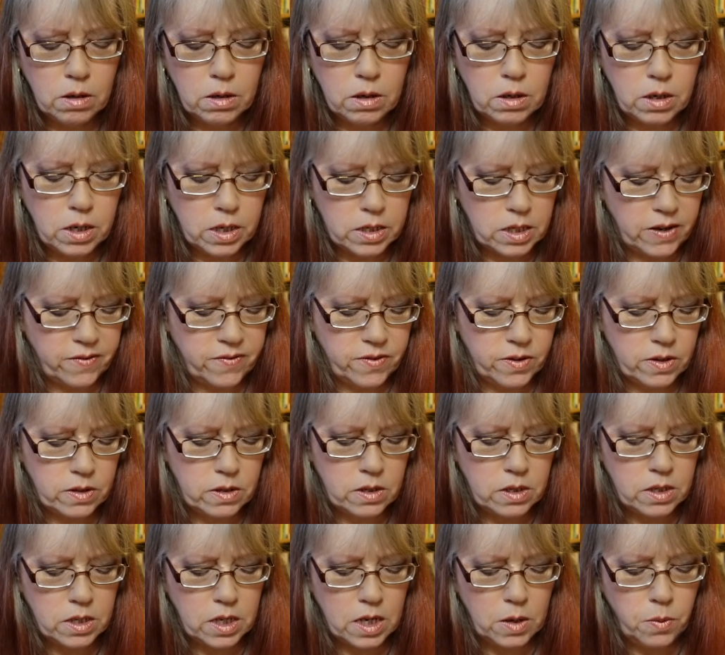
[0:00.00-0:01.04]
let's have a
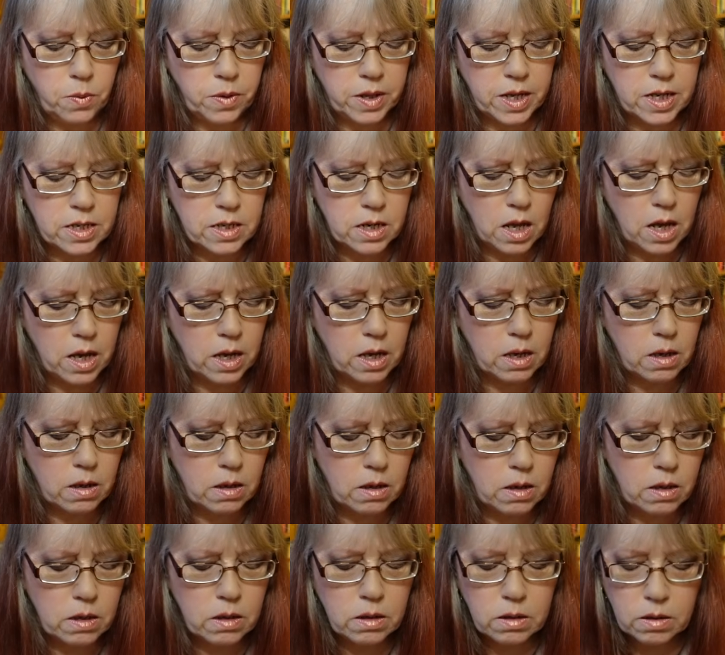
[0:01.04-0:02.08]
see what that's like.
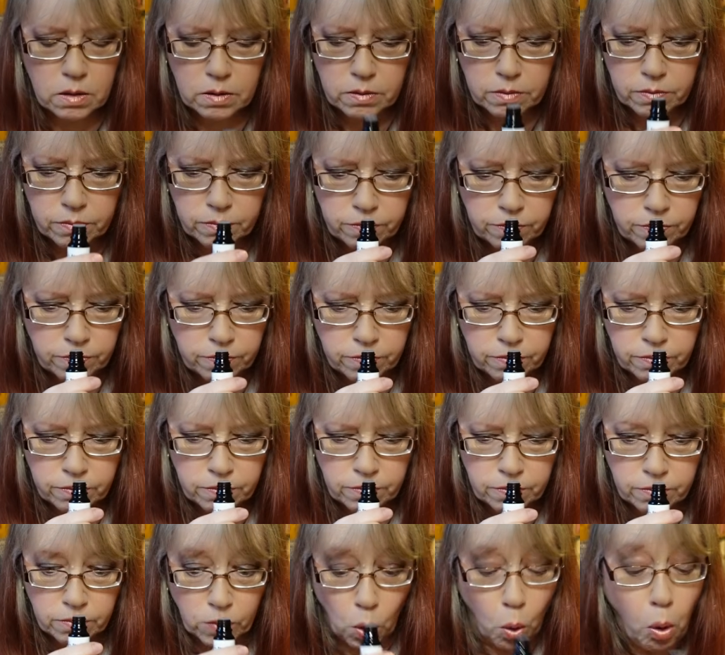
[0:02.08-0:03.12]

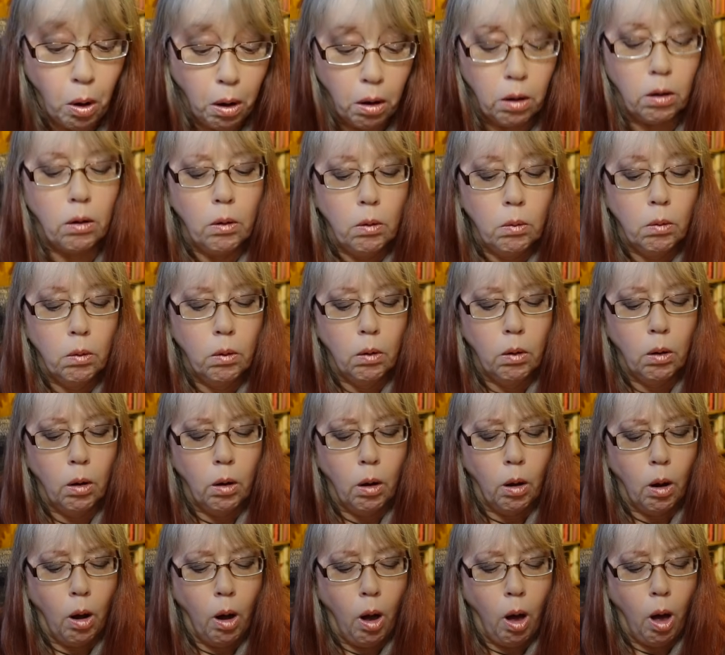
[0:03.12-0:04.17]
Whoa!
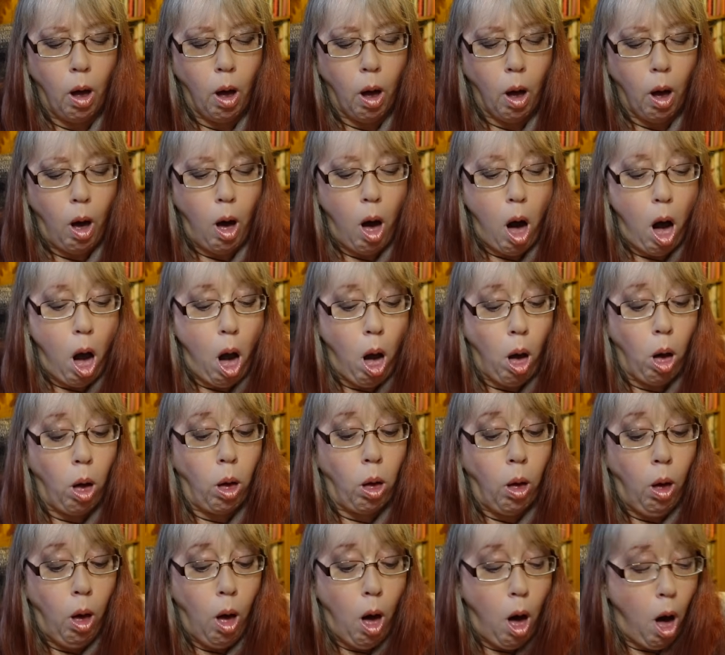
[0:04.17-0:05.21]

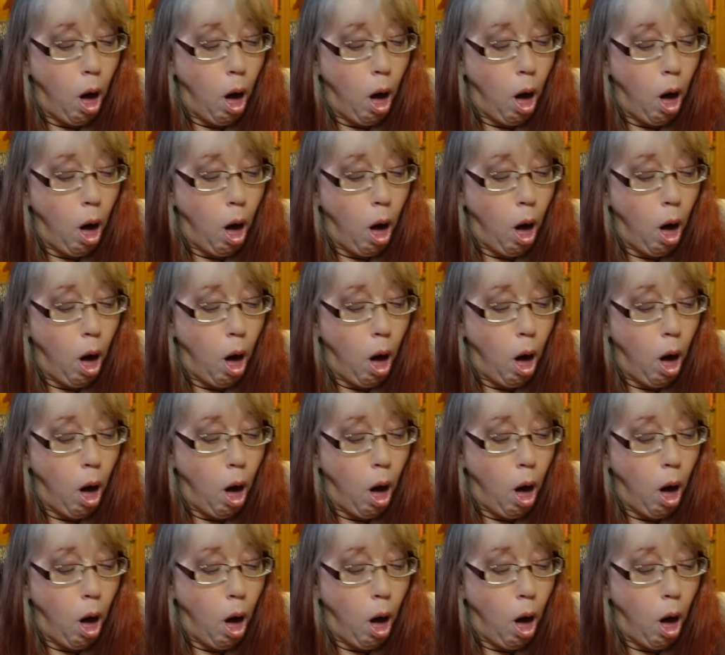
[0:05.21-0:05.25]
Oh!